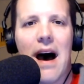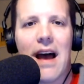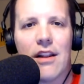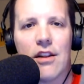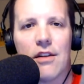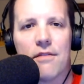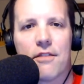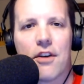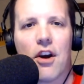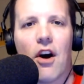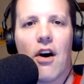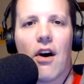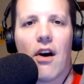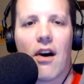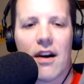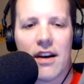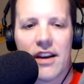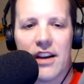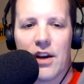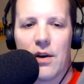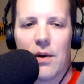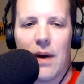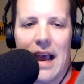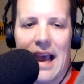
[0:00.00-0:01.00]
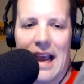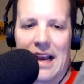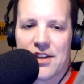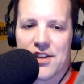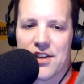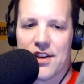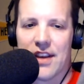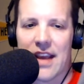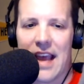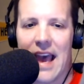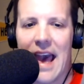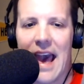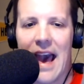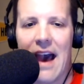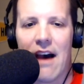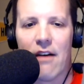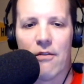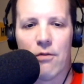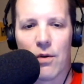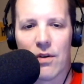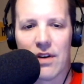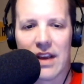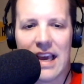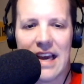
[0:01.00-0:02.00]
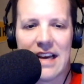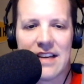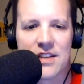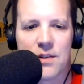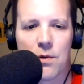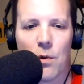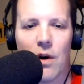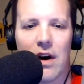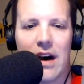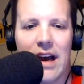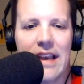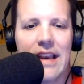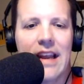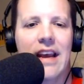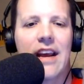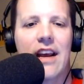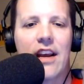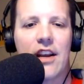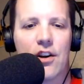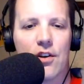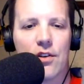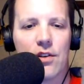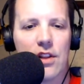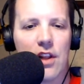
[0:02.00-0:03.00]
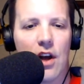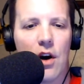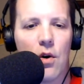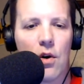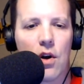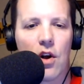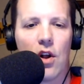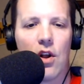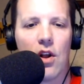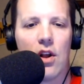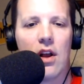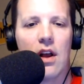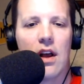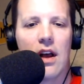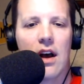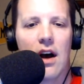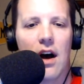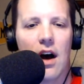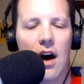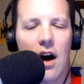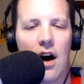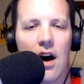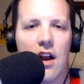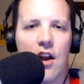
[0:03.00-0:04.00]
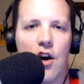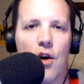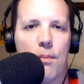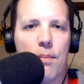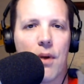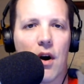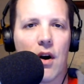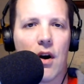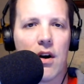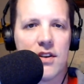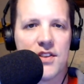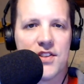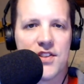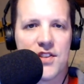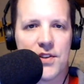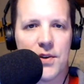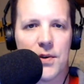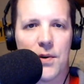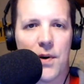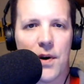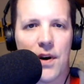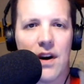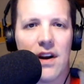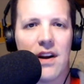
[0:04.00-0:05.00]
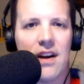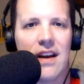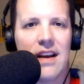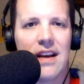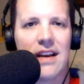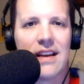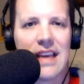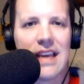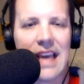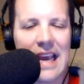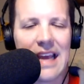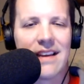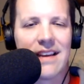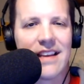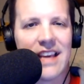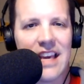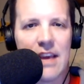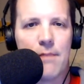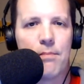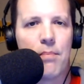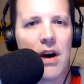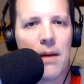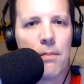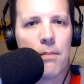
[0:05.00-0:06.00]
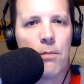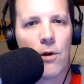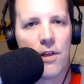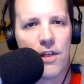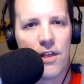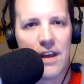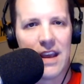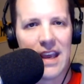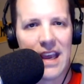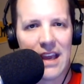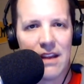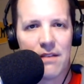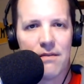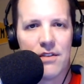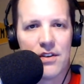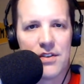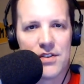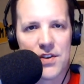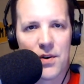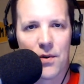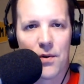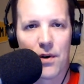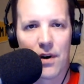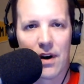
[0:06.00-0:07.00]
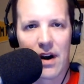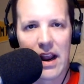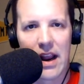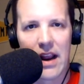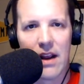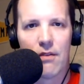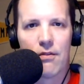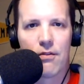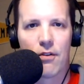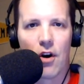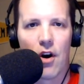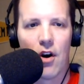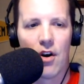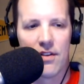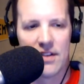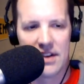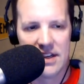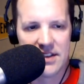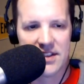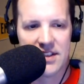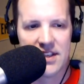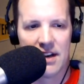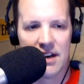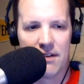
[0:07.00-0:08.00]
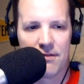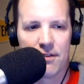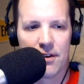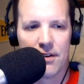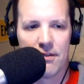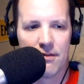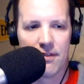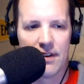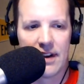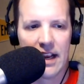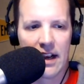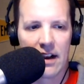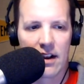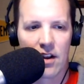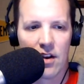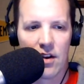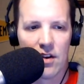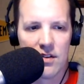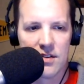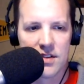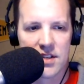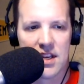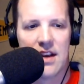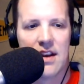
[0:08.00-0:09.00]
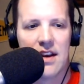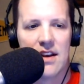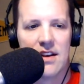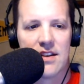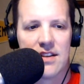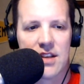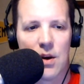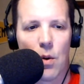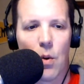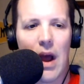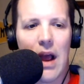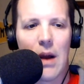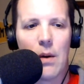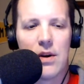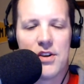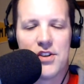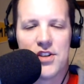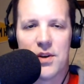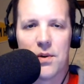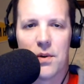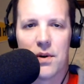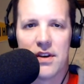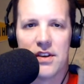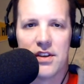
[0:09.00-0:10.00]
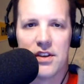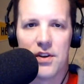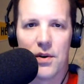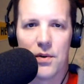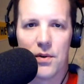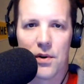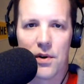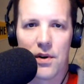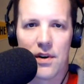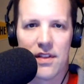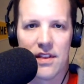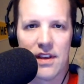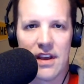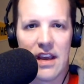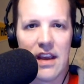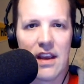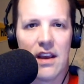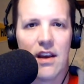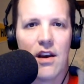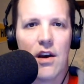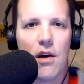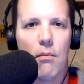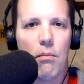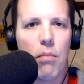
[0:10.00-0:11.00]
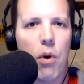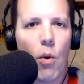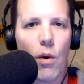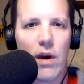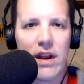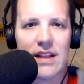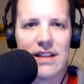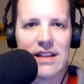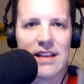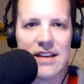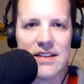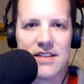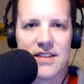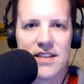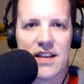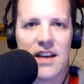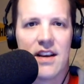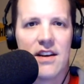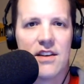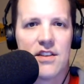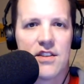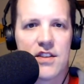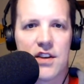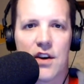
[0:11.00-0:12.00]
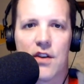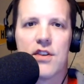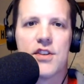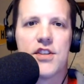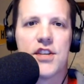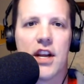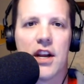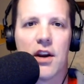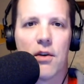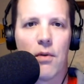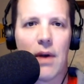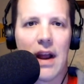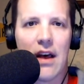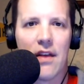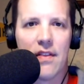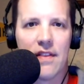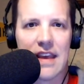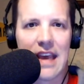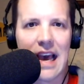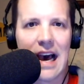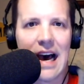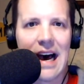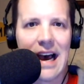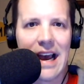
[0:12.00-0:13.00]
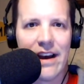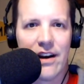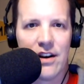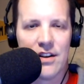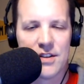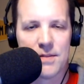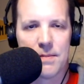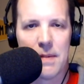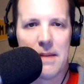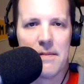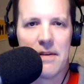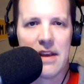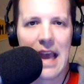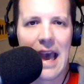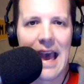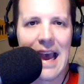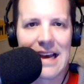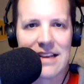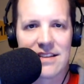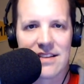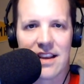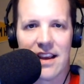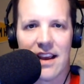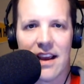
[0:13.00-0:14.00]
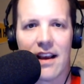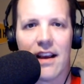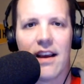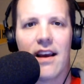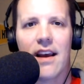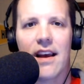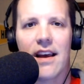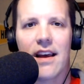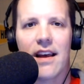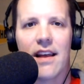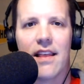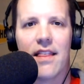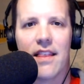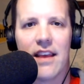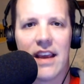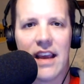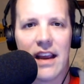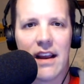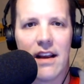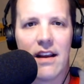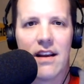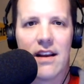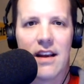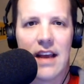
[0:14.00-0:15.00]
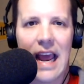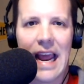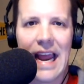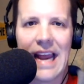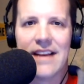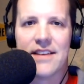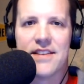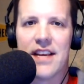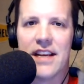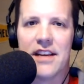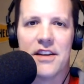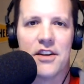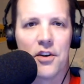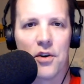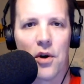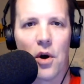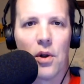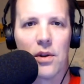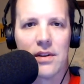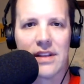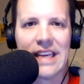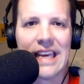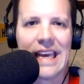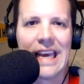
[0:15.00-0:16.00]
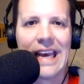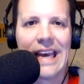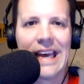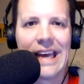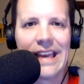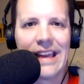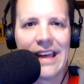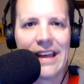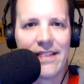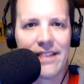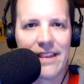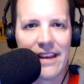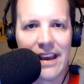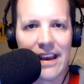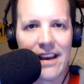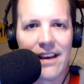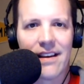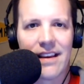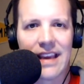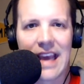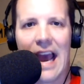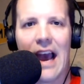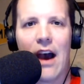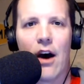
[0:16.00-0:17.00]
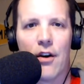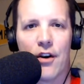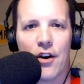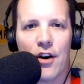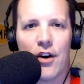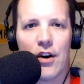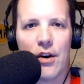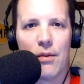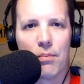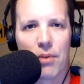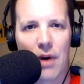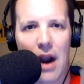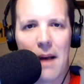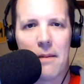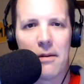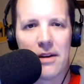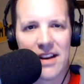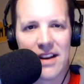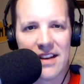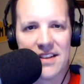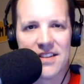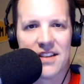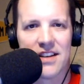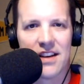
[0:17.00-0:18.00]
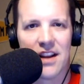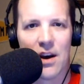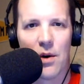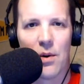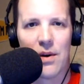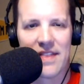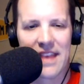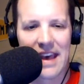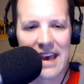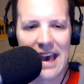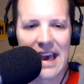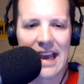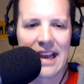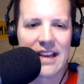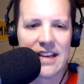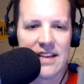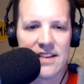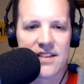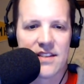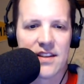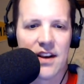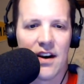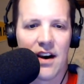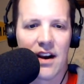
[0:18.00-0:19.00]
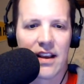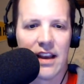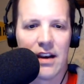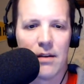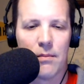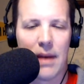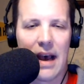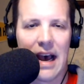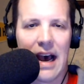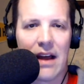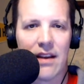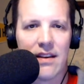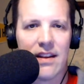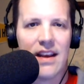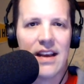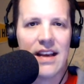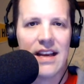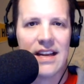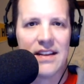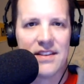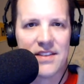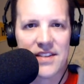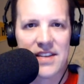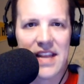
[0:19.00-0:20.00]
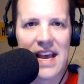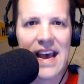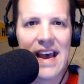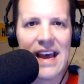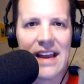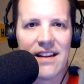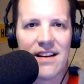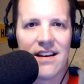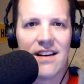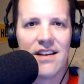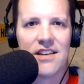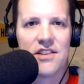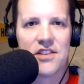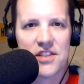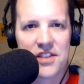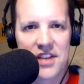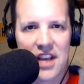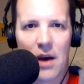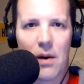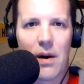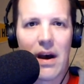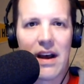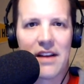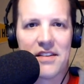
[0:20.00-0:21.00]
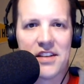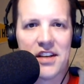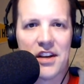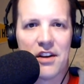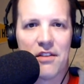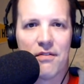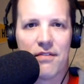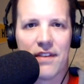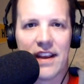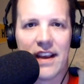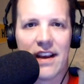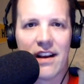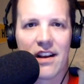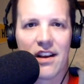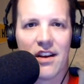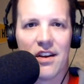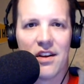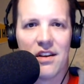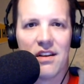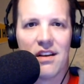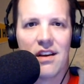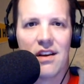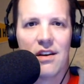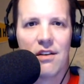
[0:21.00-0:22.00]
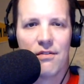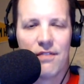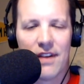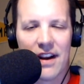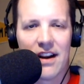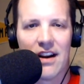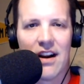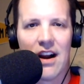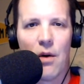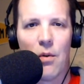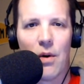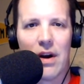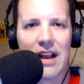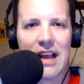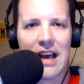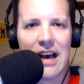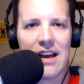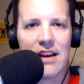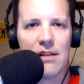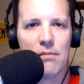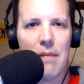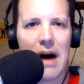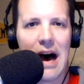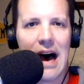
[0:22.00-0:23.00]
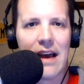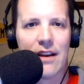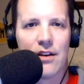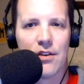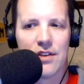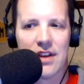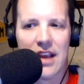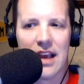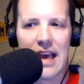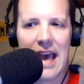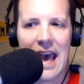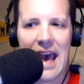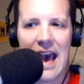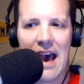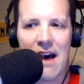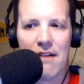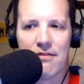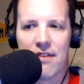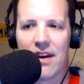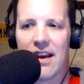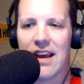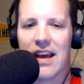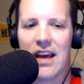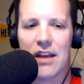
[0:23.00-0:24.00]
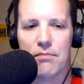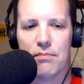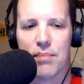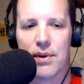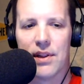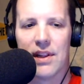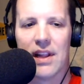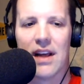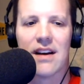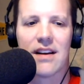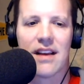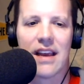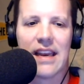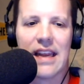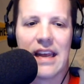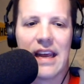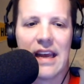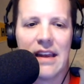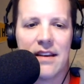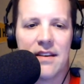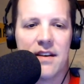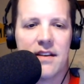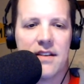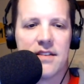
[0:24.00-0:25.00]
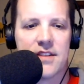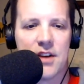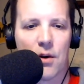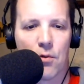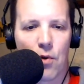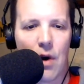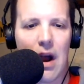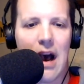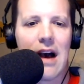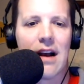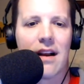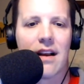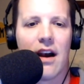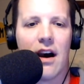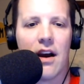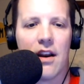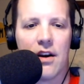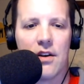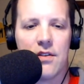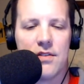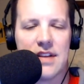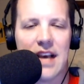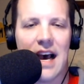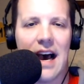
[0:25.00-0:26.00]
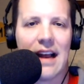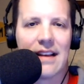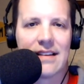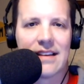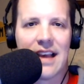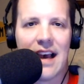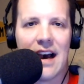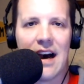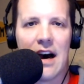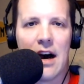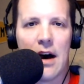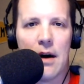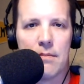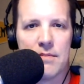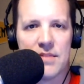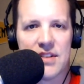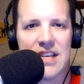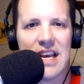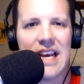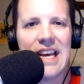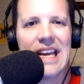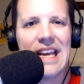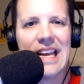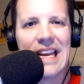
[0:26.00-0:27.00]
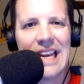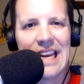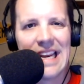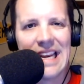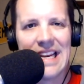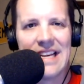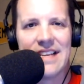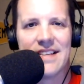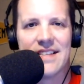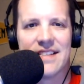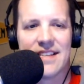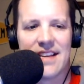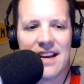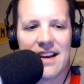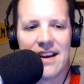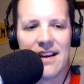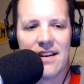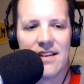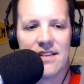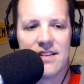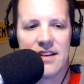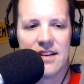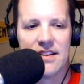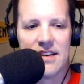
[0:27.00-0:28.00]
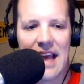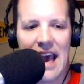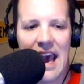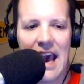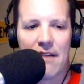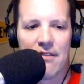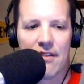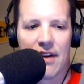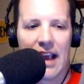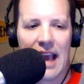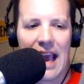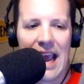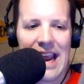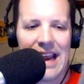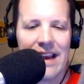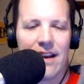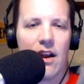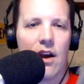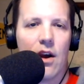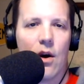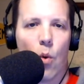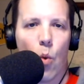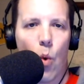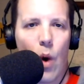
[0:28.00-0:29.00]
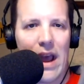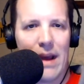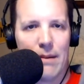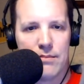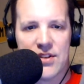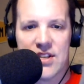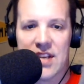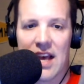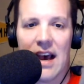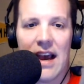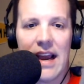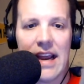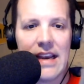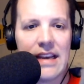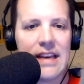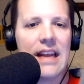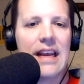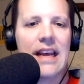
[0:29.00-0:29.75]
of car you actually have. Well, guess what? Your local auto parts store can't keep up with the inventory for all these different vehicles. So why would you endure the pointless searching around the aisles, maybe asking the 18-year-old kid at the counter who probably doesn't know what the heck he's talking about? Instead, just go out to your vehicle, figure out what kind of model you have, and plug it in to rockauto.com's easy-to-navigate website.